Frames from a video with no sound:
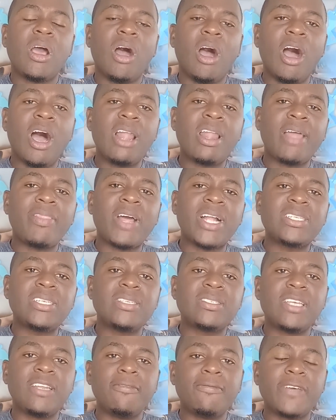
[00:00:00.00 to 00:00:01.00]
all of that
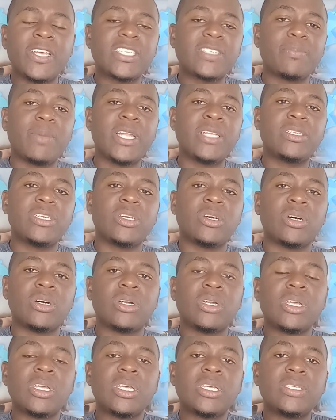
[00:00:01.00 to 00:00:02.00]
is investment, you
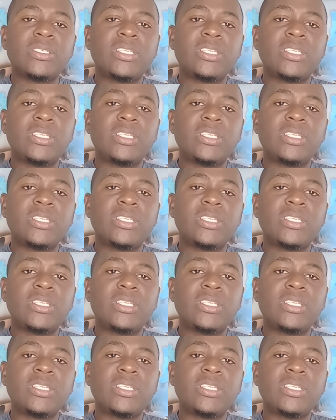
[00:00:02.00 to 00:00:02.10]
know.